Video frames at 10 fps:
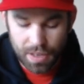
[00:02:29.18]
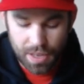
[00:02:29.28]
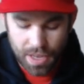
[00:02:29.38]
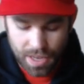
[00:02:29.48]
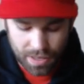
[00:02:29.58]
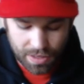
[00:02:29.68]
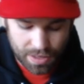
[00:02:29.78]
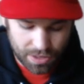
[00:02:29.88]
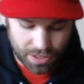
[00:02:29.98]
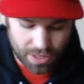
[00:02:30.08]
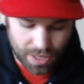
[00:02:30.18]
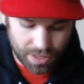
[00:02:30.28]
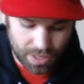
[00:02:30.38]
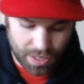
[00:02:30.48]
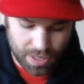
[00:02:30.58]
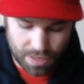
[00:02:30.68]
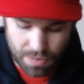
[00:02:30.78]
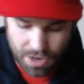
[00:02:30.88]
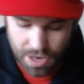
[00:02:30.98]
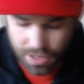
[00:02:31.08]
And there's nothing in the
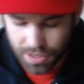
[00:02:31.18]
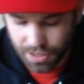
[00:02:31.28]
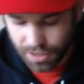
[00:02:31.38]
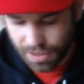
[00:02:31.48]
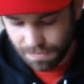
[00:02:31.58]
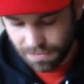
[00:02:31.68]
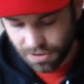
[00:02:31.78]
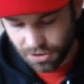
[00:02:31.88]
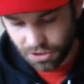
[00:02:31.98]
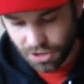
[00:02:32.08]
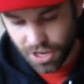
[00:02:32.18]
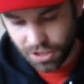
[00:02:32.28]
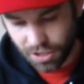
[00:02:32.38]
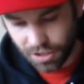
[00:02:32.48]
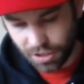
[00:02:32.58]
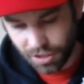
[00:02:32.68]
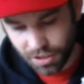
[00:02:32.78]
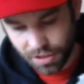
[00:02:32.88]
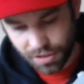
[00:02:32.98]
box except for instructions.